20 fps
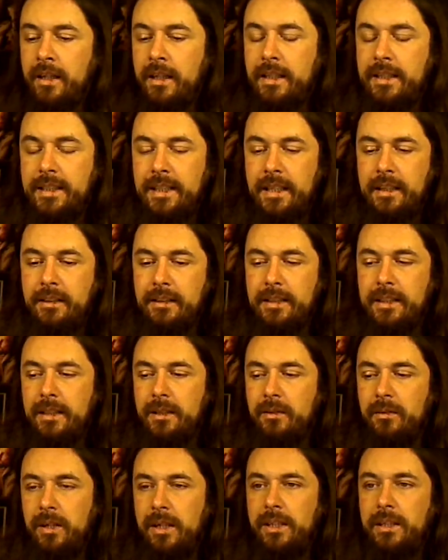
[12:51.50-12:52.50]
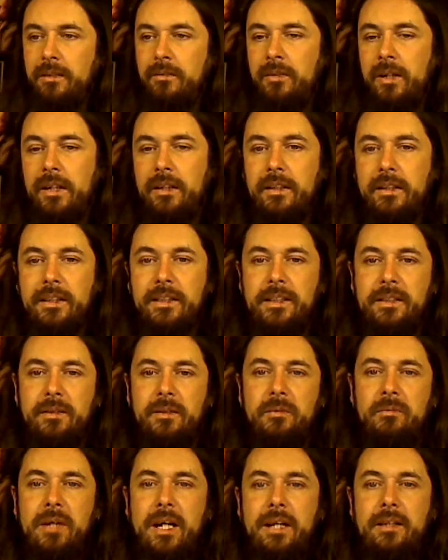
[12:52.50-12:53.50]
in a single situation, well, let's do
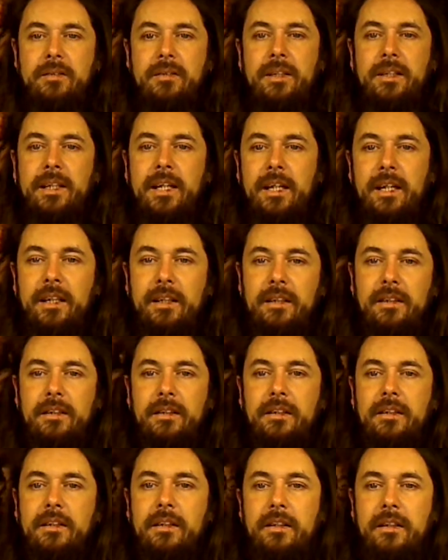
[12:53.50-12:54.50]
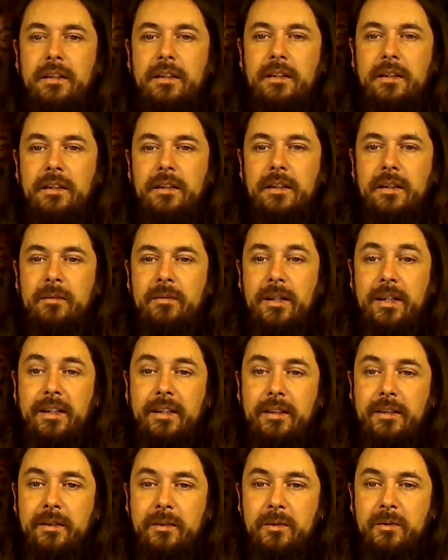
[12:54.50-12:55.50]
the math on that. I'm not
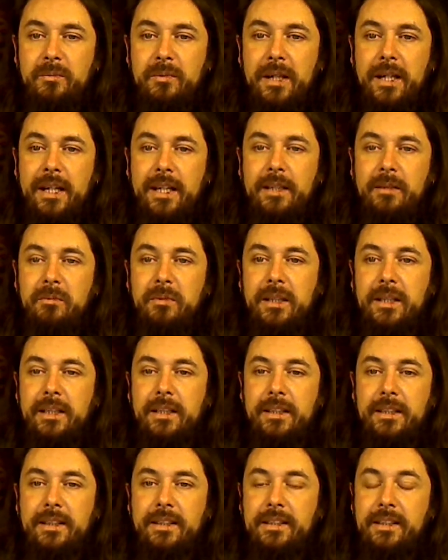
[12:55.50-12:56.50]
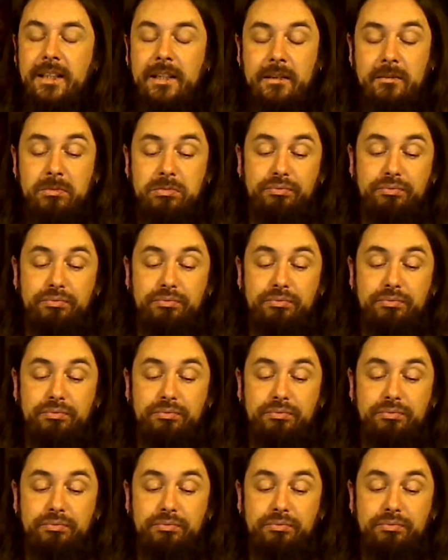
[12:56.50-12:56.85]
going to do it in my head because